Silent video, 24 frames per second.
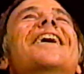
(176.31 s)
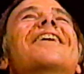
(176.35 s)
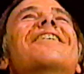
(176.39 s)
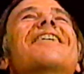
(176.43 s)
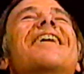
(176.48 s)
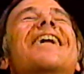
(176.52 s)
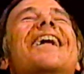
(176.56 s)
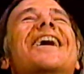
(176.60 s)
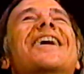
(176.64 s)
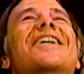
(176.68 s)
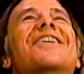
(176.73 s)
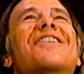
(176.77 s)

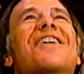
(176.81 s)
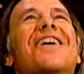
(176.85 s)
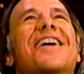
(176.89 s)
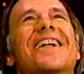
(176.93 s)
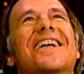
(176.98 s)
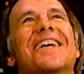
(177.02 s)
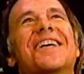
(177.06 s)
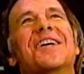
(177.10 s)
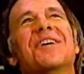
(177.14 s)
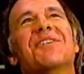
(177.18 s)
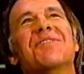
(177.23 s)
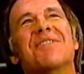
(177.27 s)
well, I try
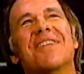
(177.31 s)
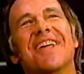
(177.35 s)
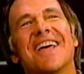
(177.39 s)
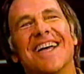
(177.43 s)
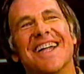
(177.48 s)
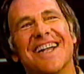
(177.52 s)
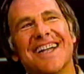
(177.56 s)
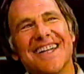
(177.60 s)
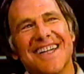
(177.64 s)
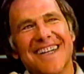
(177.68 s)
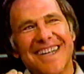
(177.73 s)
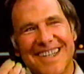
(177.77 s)
to keep
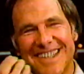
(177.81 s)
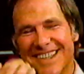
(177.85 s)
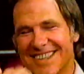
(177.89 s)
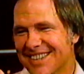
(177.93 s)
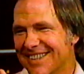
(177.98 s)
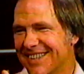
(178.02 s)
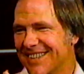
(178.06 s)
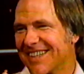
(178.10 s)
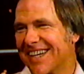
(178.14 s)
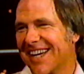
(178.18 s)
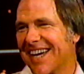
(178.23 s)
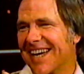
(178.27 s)
that
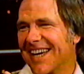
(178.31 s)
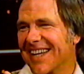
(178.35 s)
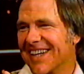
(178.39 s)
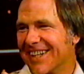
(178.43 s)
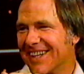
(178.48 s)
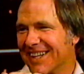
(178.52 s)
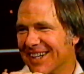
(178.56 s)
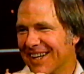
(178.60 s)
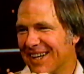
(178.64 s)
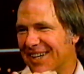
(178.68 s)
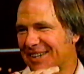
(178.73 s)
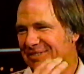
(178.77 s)
inside
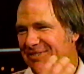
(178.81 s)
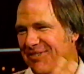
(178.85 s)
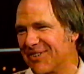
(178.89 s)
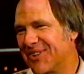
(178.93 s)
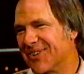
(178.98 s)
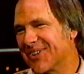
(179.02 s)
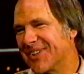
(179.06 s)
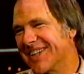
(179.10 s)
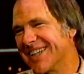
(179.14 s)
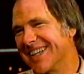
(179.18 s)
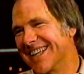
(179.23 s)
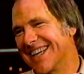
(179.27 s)
and not
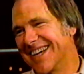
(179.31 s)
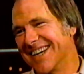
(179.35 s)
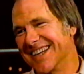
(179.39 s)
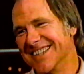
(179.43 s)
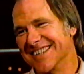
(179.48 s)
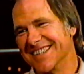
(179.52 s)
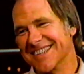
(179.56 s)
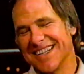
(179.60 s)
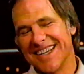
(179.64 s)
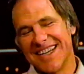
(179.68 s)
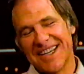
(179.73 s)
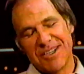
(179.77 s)

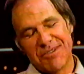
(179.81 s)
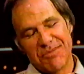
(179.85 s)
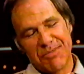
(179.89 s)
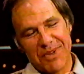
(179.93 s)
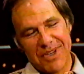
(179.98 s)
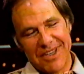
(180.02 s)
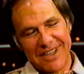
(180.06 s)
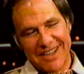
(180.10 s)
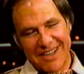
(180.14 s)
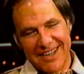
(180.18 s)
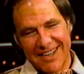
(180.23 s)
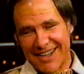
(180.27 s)
vocalize that,
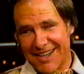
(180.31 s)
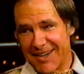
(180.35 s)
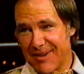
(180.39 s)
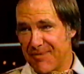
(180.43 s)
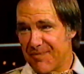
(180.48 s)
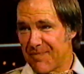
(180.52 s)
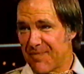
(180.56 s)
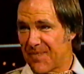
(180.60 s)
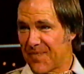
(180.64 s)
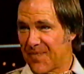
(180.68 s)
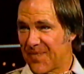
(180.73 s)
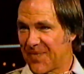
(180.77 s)
but yelling, uh,
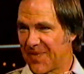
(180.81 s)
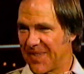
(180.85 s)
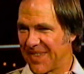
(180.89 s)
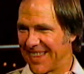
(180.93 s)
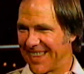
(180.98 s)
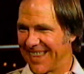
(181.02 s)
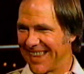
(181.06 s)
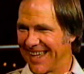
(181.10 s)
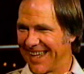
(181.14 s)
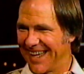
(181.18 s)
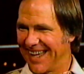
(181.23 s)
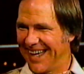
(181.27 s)
cut.
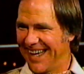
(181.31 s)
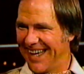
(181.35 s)
keep